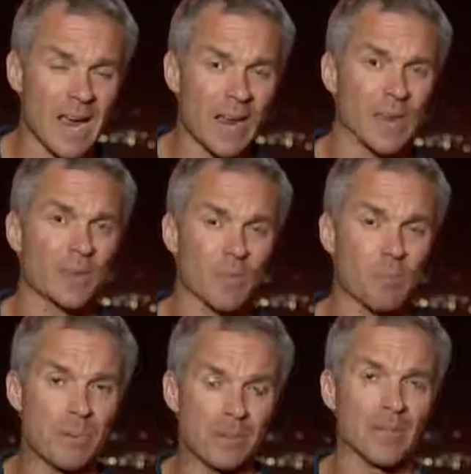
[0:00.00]
areas
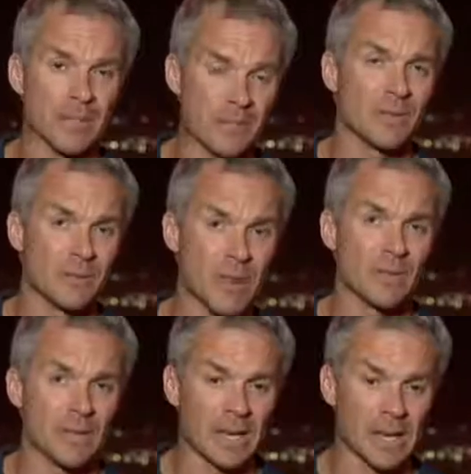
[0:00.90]
with buildings in them,
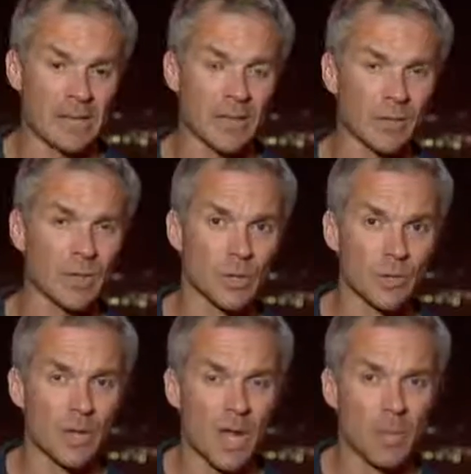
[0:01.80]
basically, in these
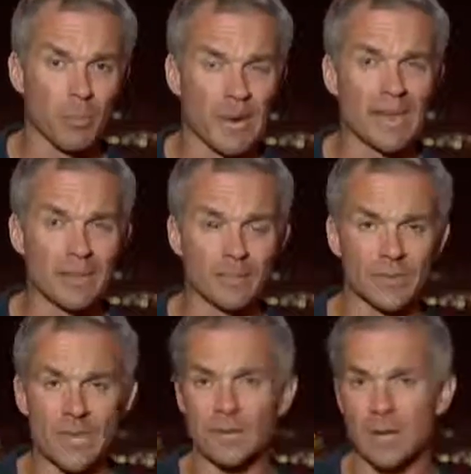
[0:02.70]
huge plains of
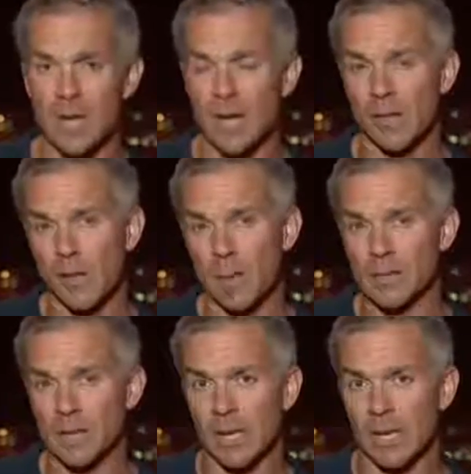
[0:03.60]
desert that are
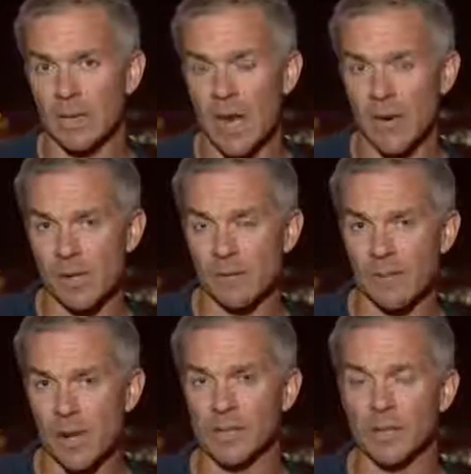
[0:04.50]
basically the area they're
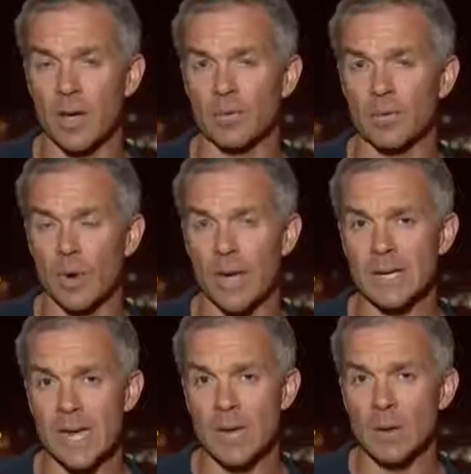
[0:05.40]
fighting over right
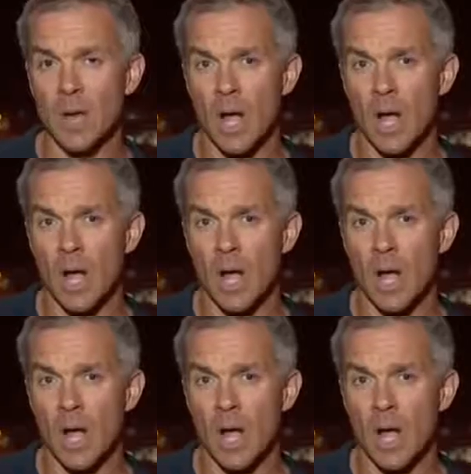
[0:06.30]
now.